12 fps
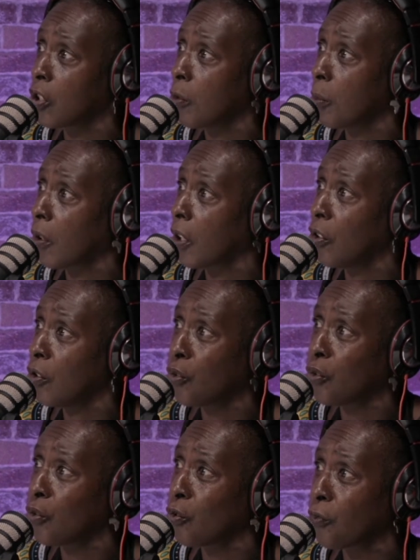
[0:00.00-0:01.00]
about Hindu too
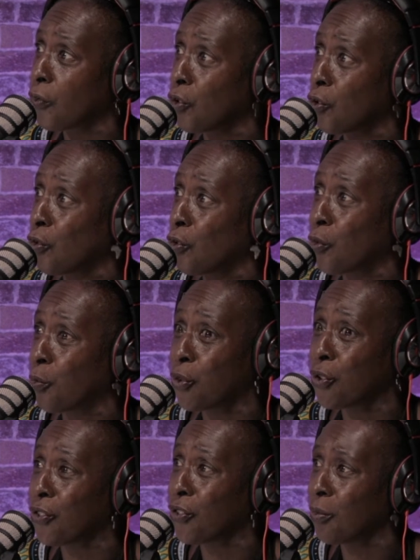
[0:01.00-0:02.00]
tough or
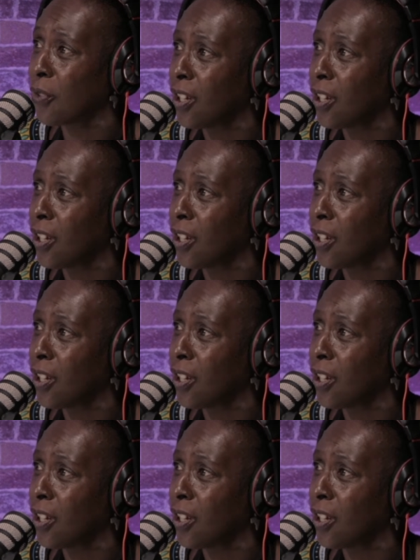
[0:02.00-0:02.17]
Buddhism.